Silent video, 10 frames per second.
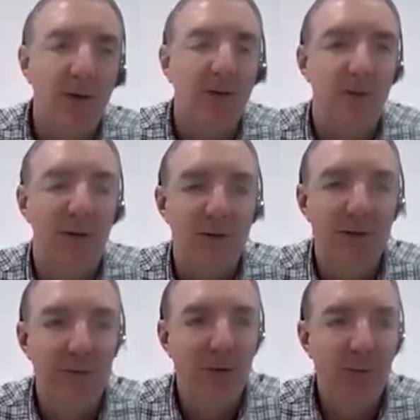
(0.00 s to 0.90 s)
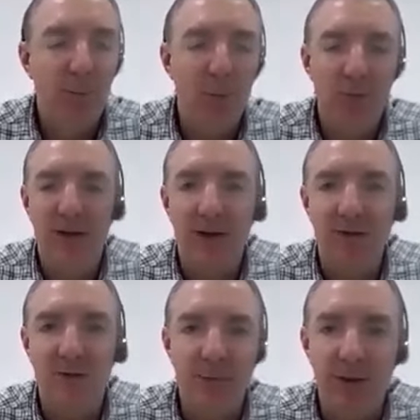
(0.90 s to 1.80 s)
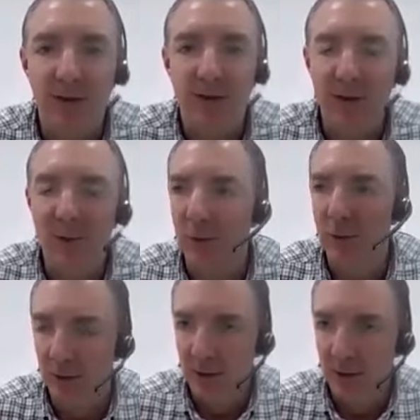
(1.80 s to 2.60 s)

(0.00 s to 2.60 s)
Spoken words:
So it's a very important relationship, and your